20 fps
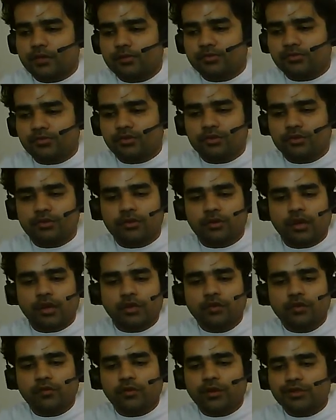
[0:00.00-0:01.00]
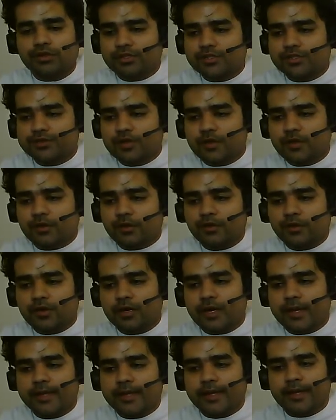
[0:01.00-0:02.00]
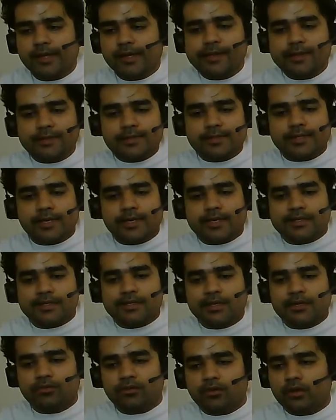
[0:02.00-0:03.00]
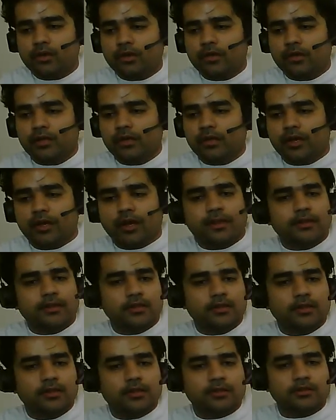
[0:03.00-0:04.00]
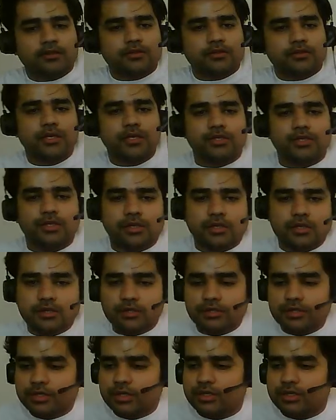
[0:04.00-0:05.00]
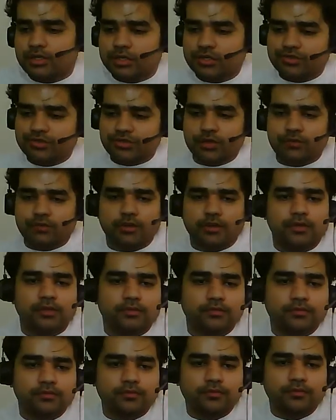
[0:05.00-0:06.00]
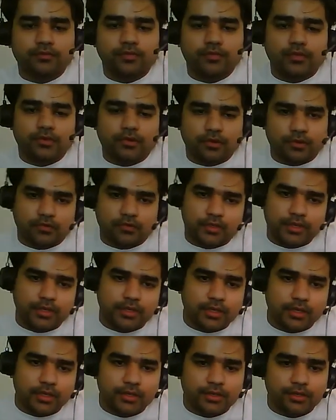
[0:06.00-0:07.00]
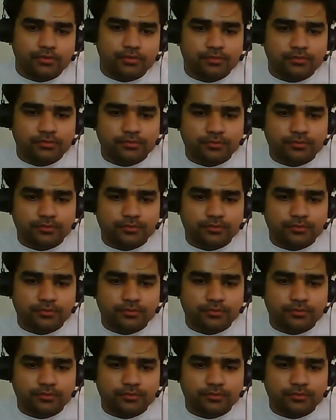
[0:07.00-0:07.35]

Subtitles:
So two functions we have covered: ASC ASCII code, and then the CHR string value. All right, thank you.